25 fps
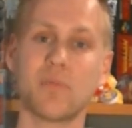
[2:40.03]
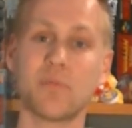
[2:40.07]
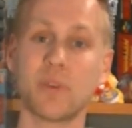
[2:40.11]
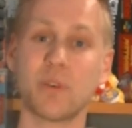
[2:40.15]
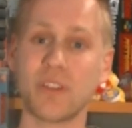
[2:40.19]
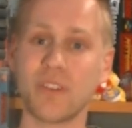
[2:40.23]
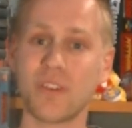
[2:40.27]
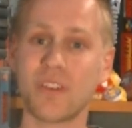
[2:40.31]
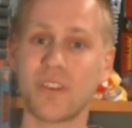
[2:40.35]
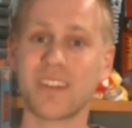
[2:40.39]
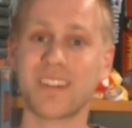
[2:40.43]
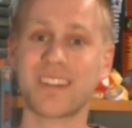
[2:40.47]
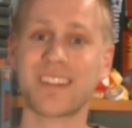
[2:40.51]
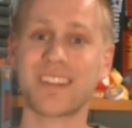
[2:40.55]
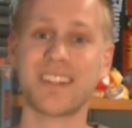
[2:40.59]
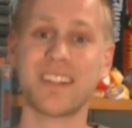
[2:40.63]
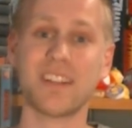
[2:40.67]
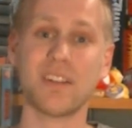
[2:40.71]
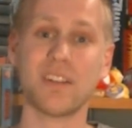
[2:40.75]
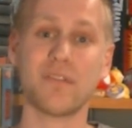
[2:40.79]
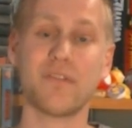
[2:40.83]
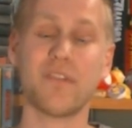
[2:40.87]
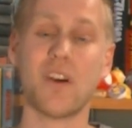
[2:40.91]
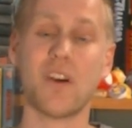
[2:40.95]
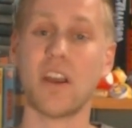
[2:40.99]
but you can
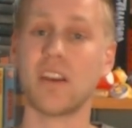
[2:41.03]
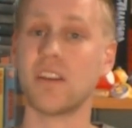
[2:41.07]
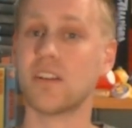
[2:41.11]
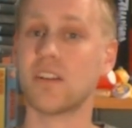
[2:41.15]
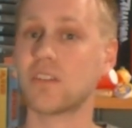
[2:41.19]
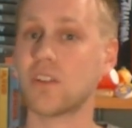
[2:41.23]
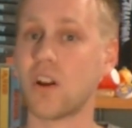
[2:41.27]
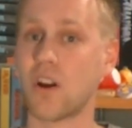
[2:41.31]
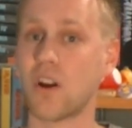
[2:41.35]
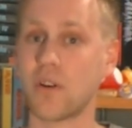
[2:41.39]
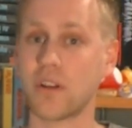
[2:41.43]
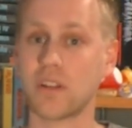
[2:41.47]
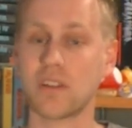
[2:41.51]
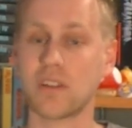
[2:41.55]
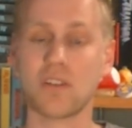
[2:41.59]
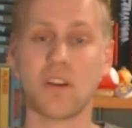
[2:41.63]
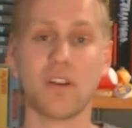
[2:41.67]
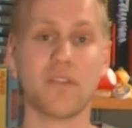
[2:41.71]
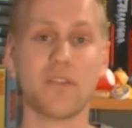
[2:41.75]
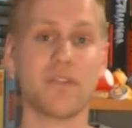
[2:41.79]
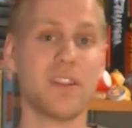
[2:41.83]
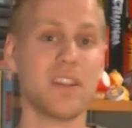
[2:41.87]
still find Atari stuff,